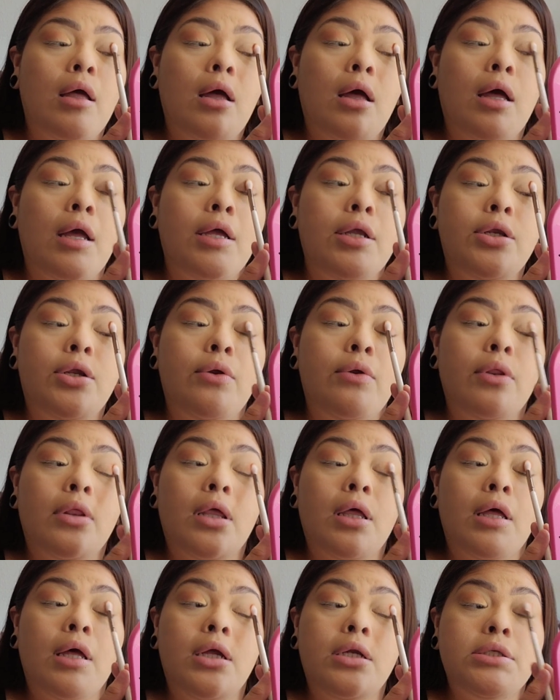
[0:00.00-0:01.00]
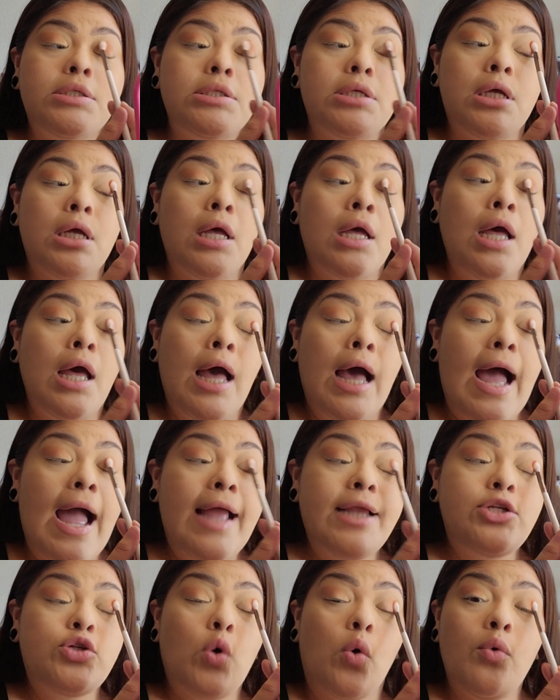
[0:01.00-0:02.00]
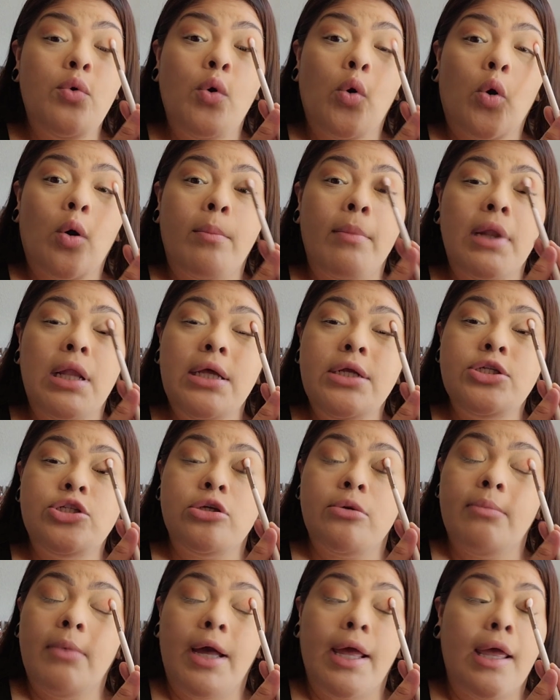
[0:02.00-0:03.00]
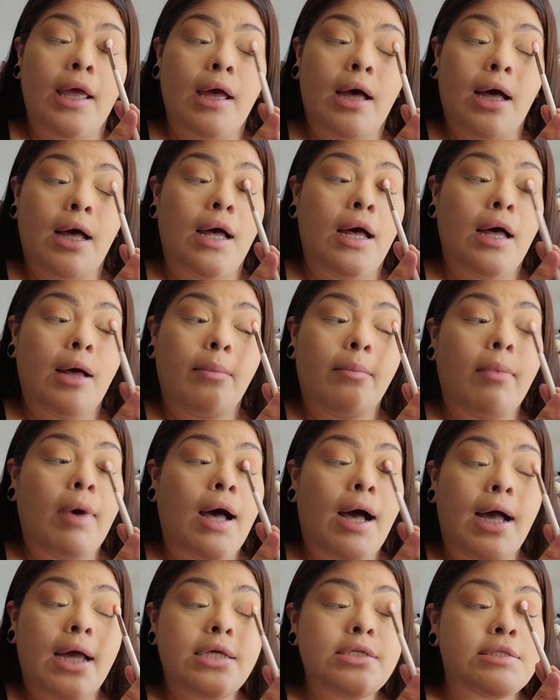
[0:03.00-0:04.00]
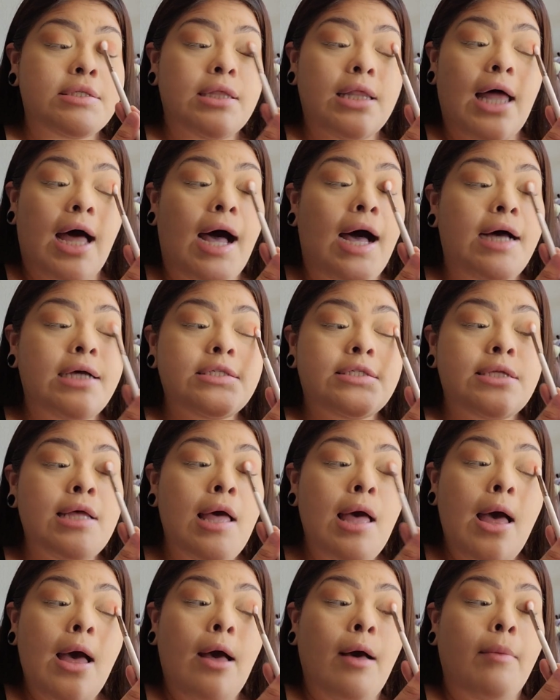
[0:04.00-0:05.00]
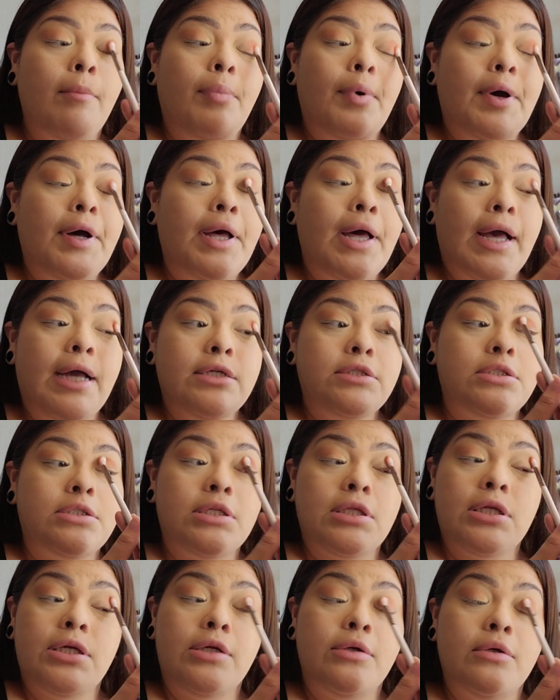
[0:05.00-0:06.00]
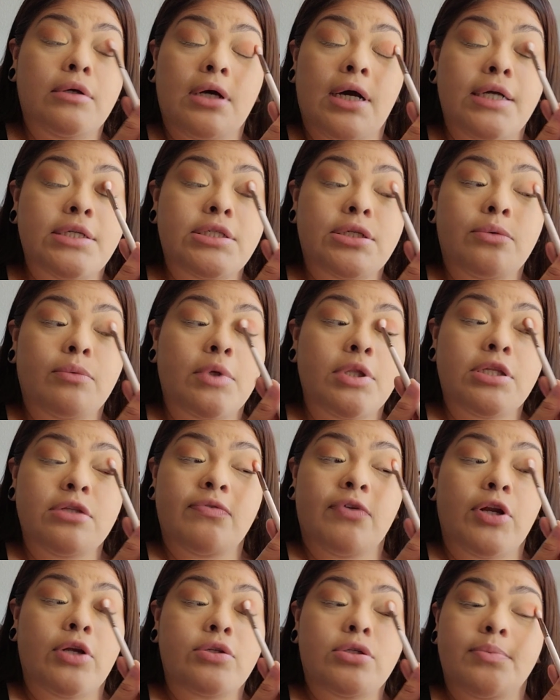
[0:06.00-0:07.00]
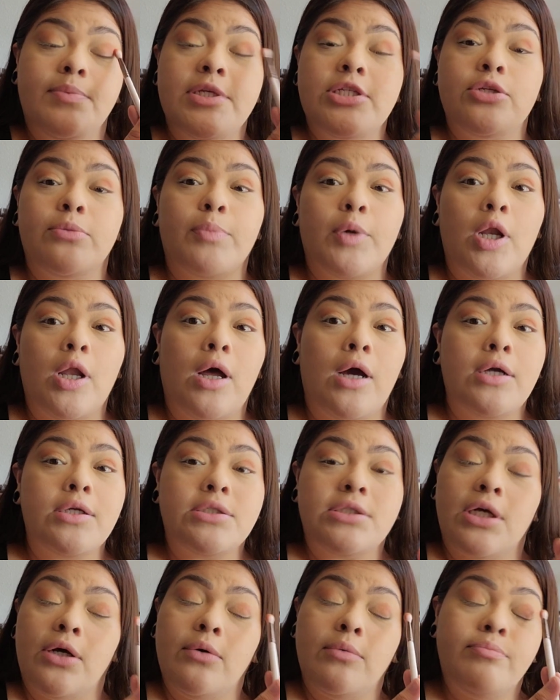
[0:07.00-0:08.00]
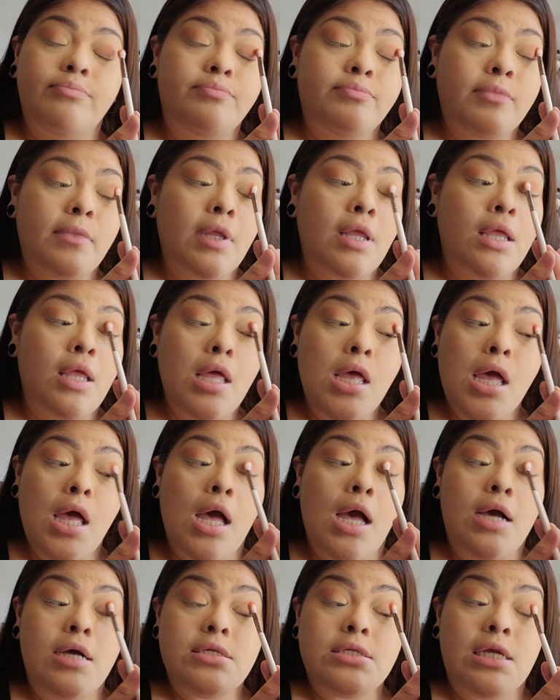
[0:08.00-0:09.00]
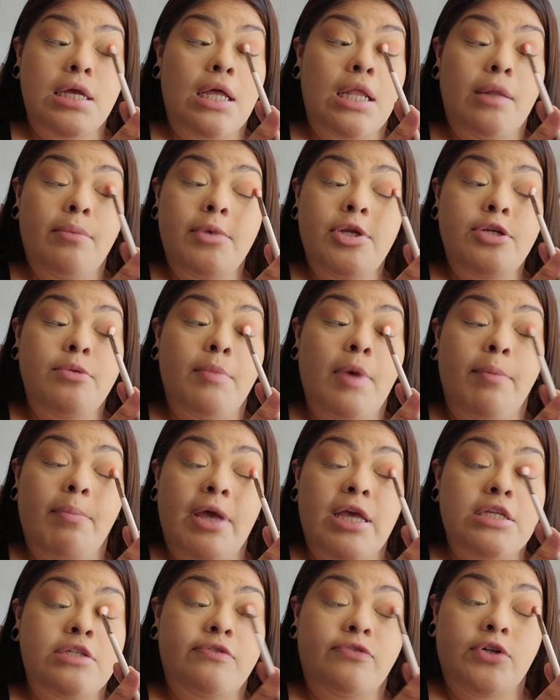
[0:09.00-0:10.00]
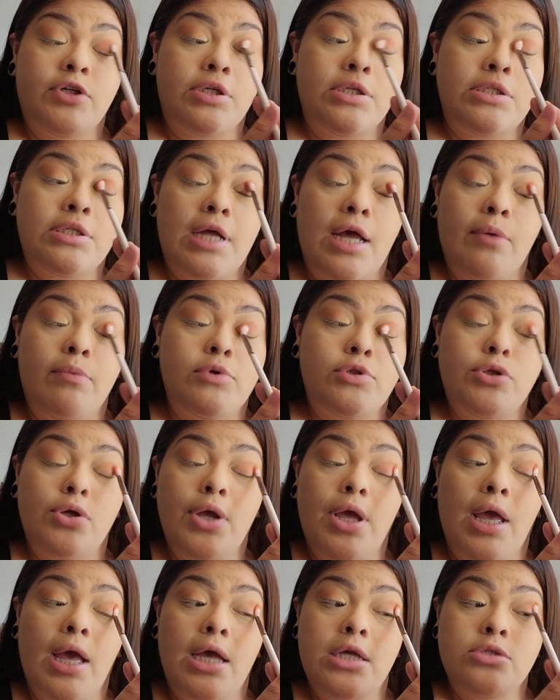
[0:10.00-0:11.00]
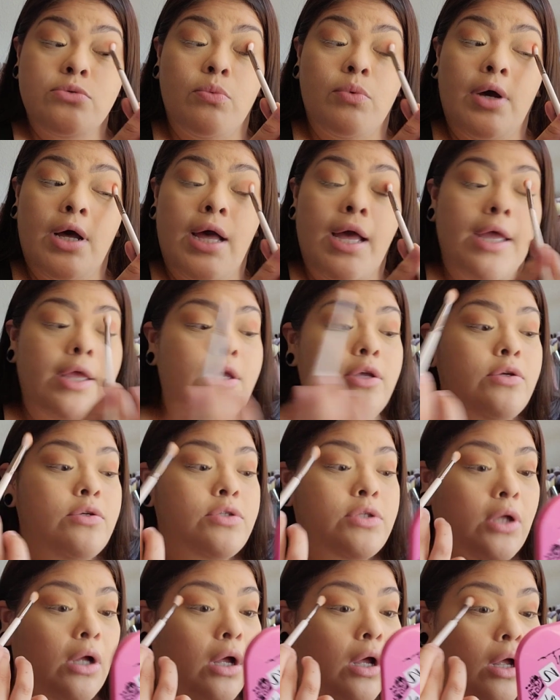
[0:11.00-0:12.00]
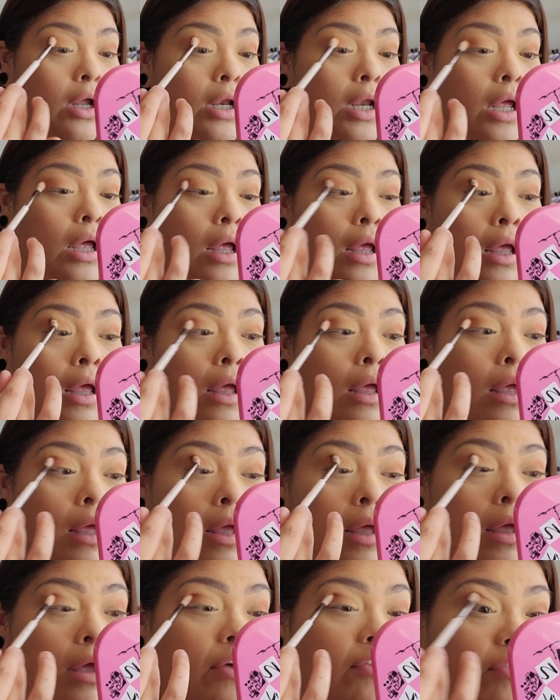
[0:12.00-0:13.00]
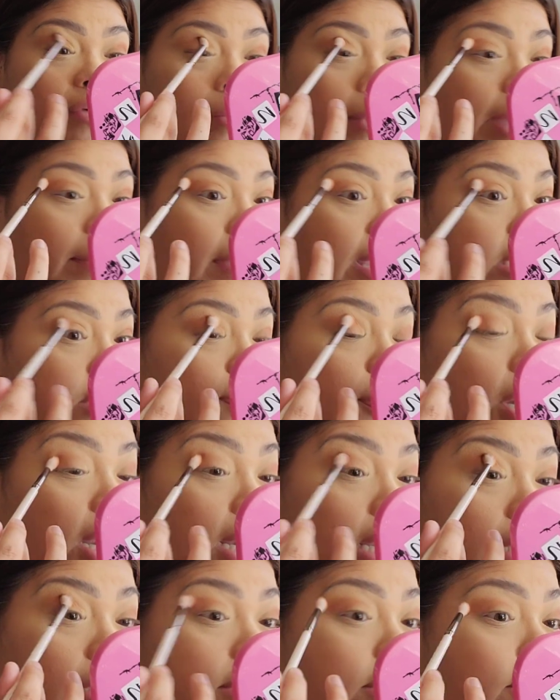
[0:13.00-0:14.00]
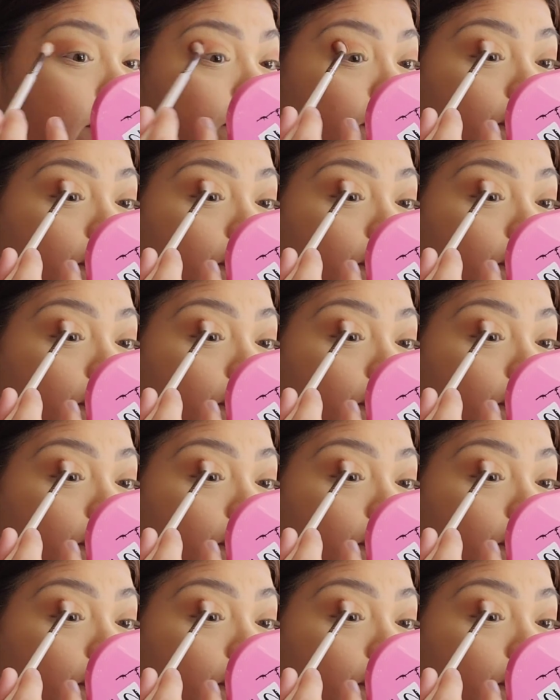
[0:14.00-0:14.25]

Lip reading: I do that. I don't normally do my eyes last, but I didn't want this video to be super long, so I was like, let me do my base first. I will show you guys what I use on for my base products